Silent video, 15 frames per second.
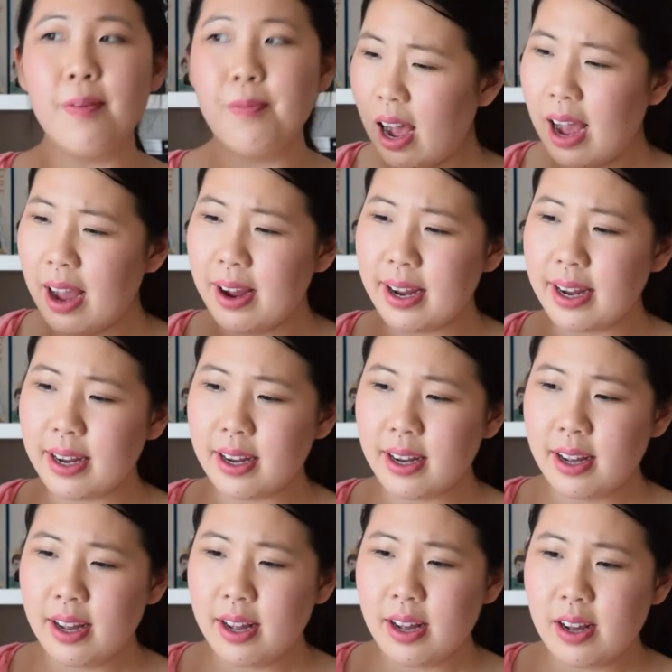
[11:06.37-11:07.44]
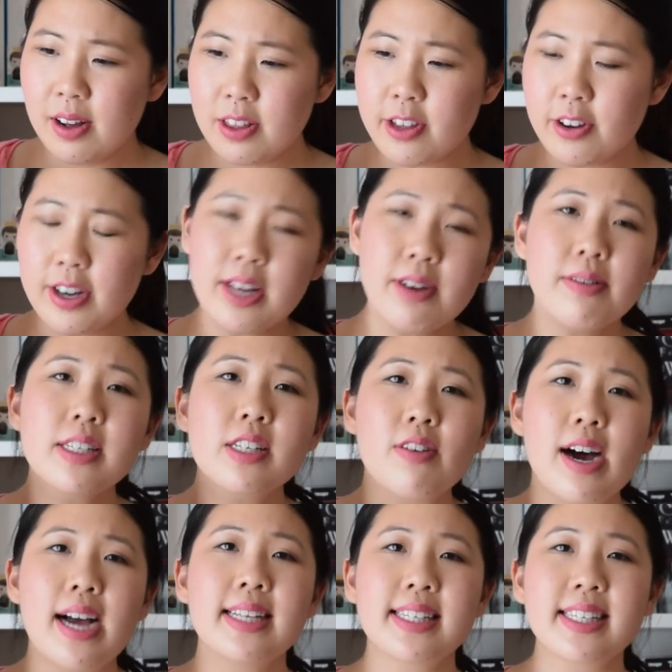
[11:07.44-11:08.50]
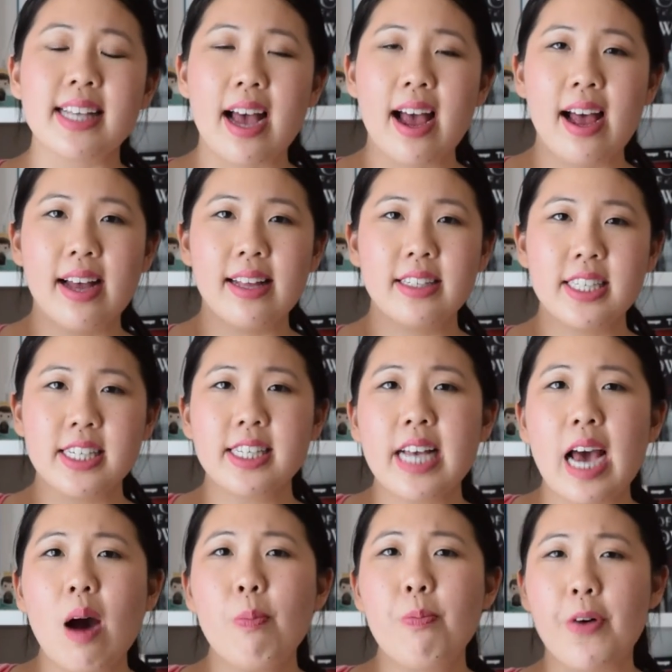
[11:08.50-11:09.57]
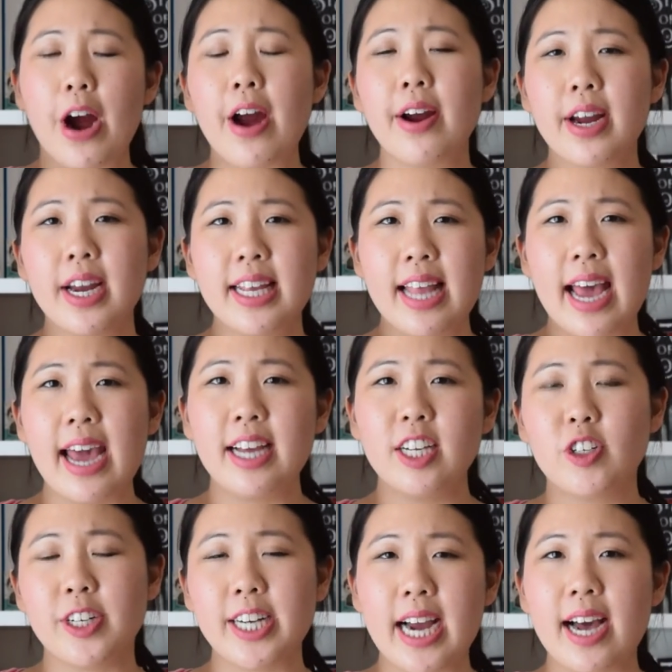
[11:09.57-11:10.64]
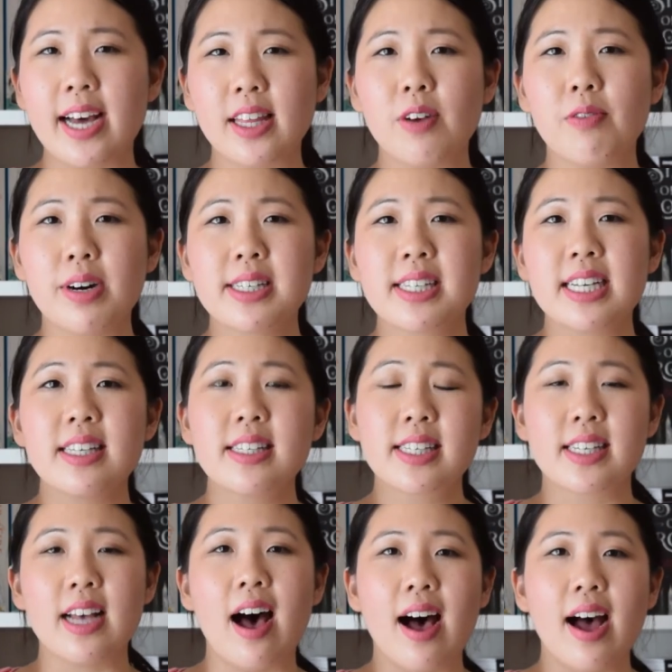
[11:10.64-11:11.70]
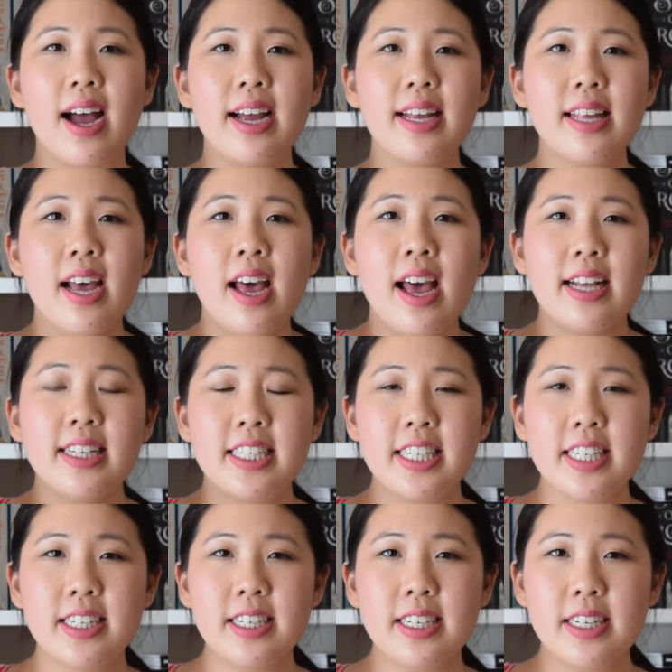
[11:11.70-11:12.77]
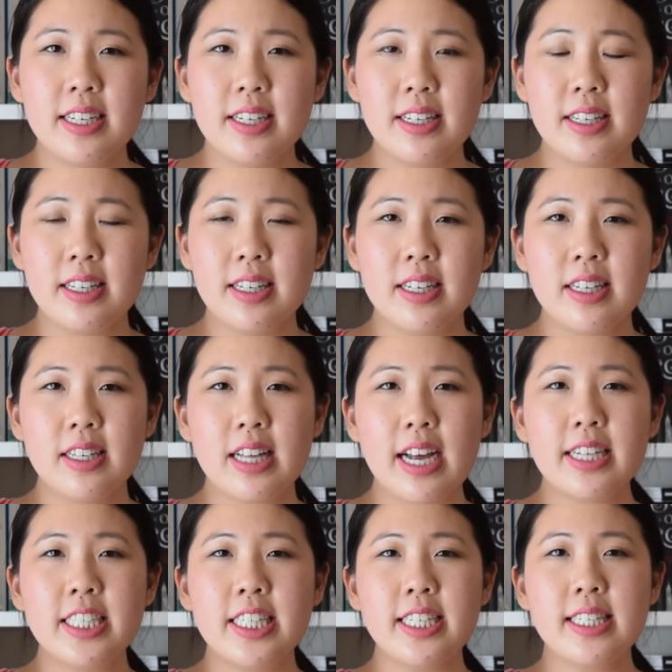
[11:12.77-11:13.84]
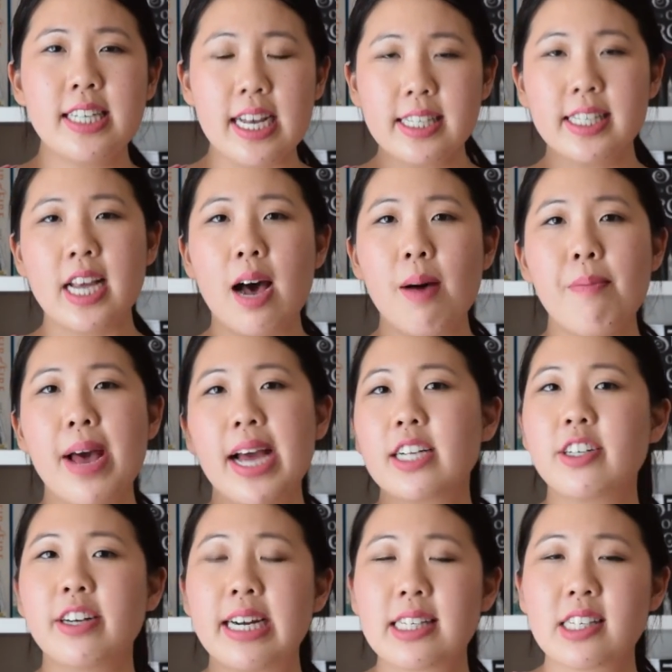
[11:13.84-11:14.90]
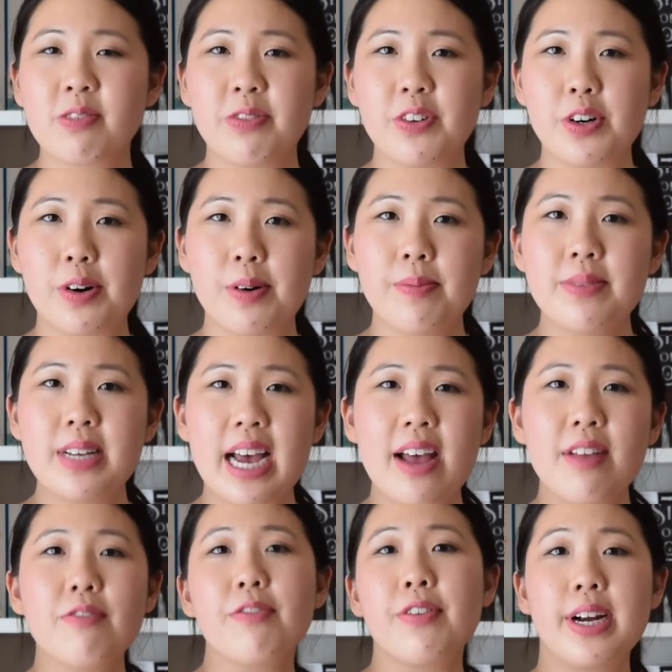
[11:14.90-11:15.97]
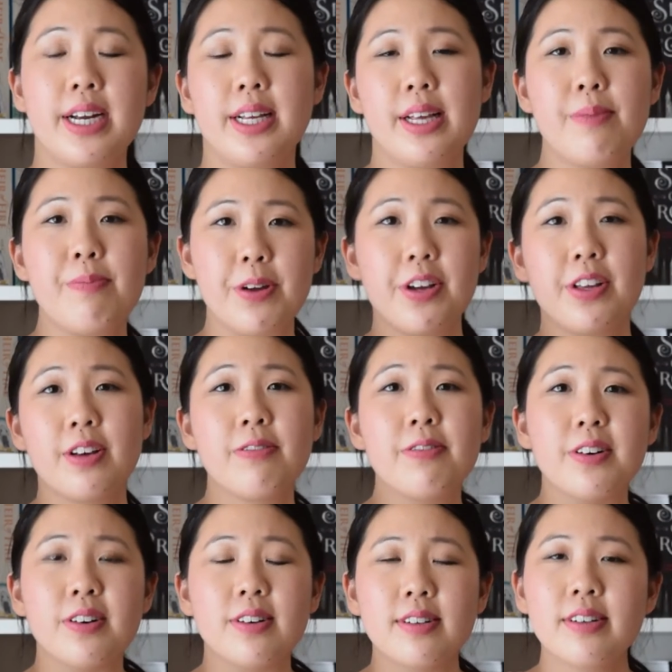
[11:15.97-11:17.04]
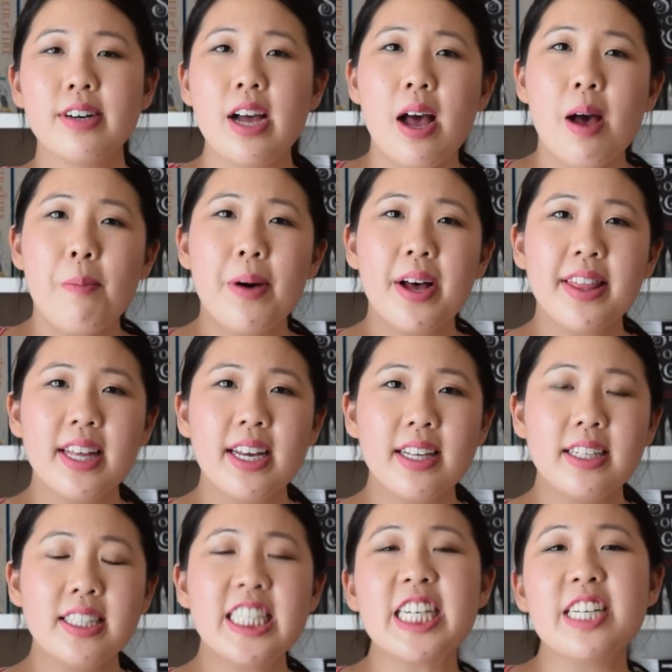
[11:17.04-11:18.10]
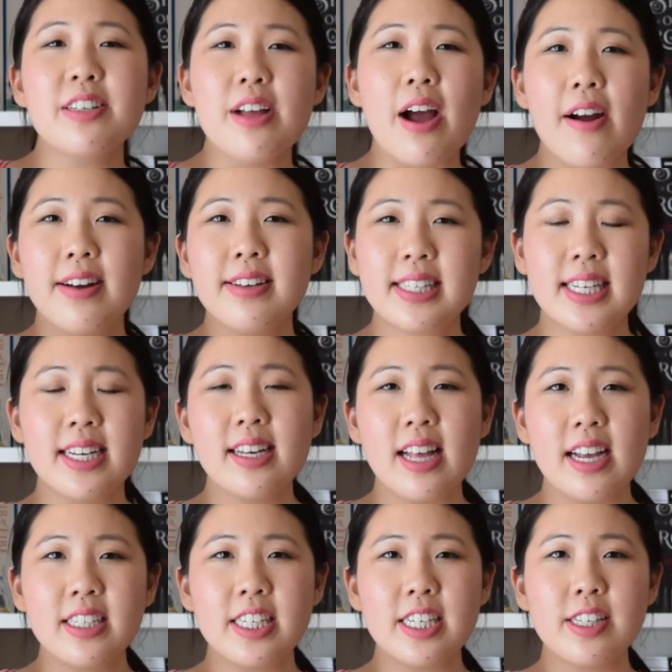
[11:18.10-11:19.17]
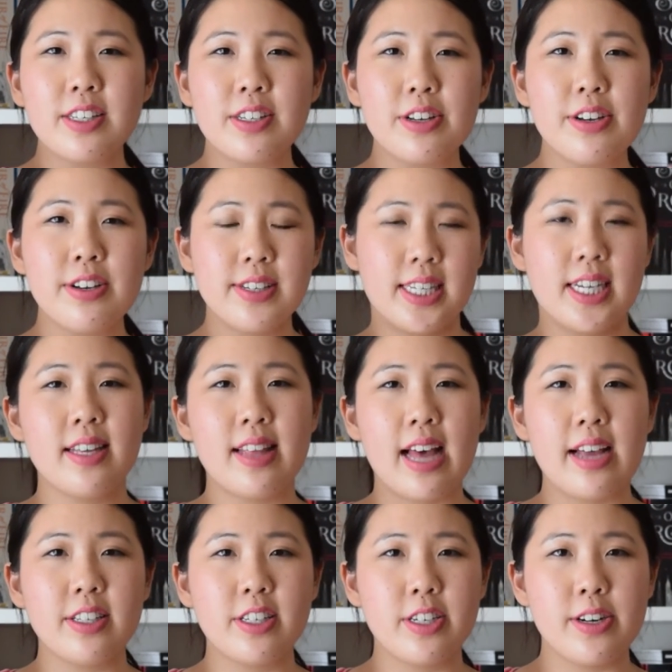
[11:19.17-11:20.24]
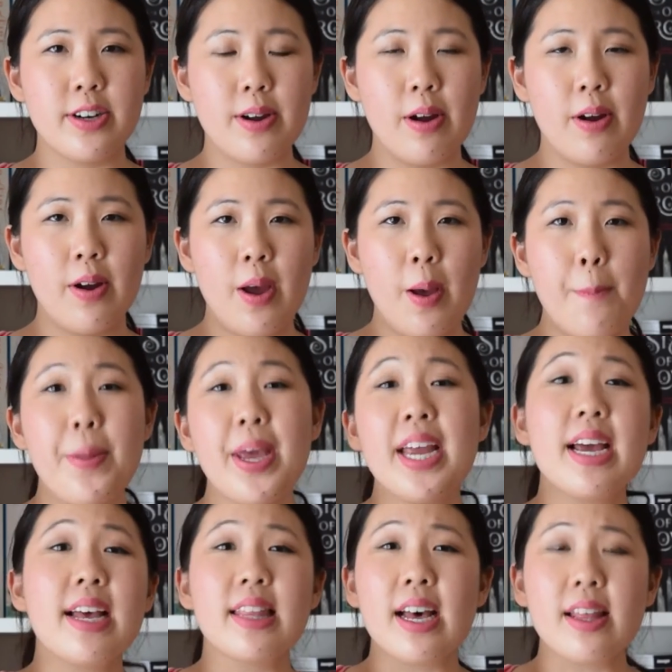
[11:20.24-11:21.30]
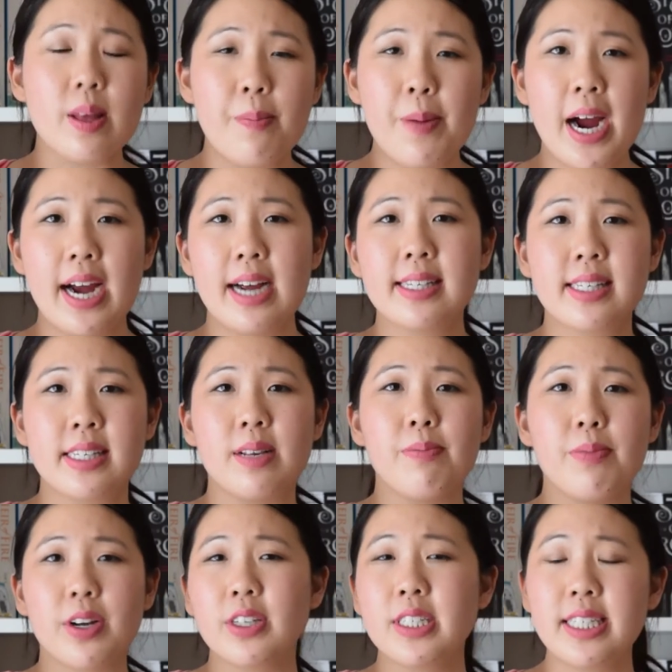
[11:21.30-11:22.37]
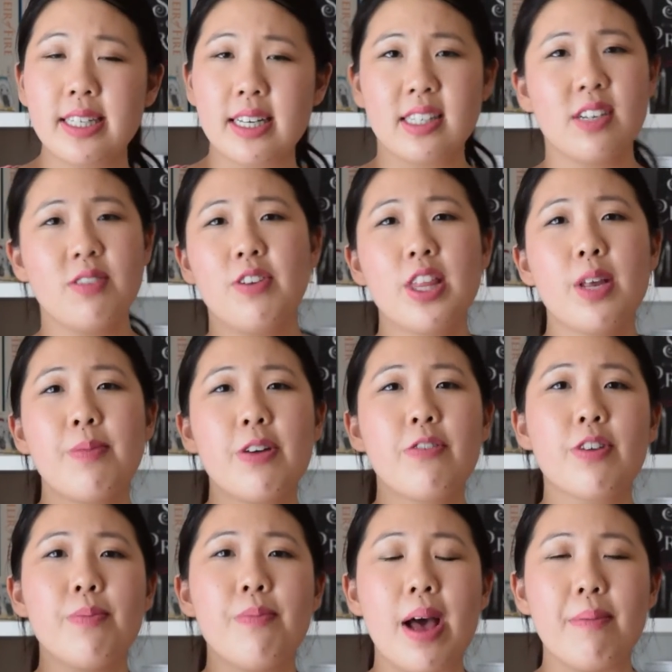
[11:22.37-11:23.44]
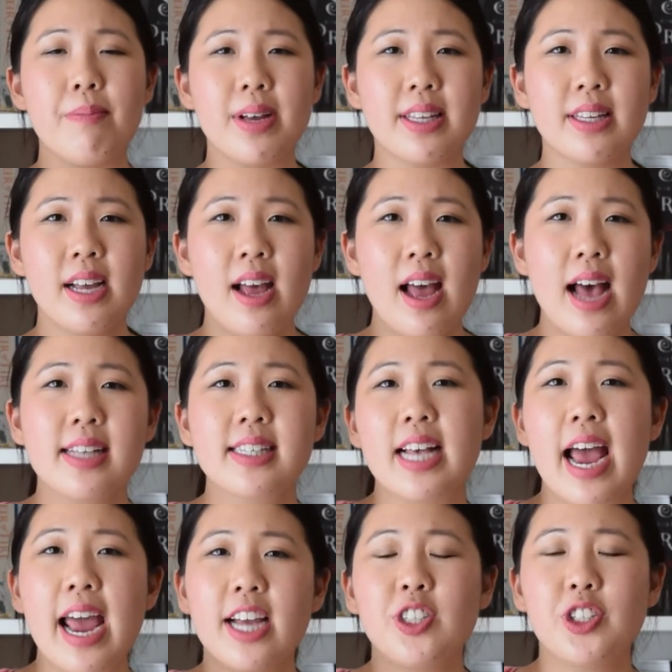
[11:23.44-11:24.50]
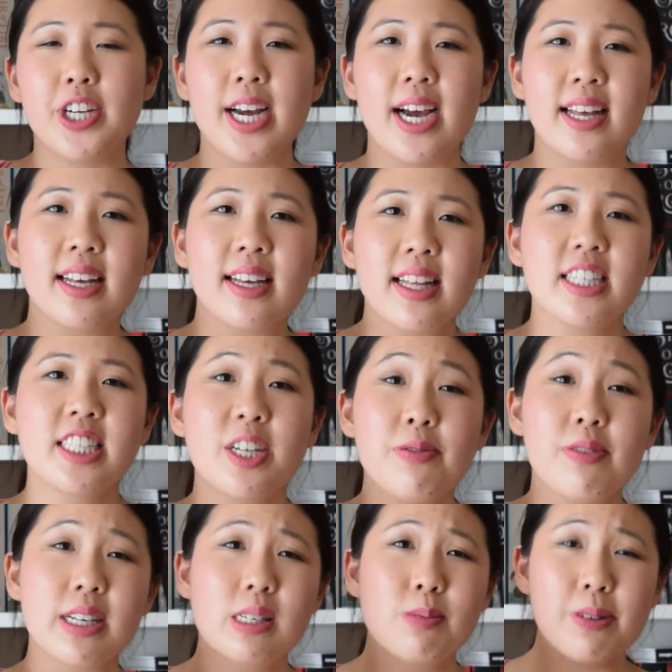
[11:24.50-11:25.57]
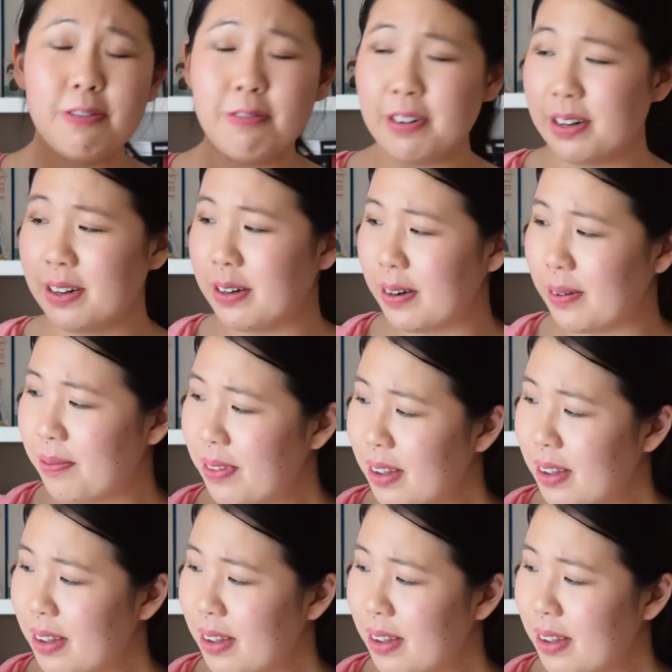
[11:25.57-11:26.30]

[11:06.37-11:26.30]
I thought it was quite sad just how broken Adriana was inside, and she does come back transformed and really beautiful, but then she knows it and she's using that to be another person because she doesn't want to be remembered as the Adriana that she was before.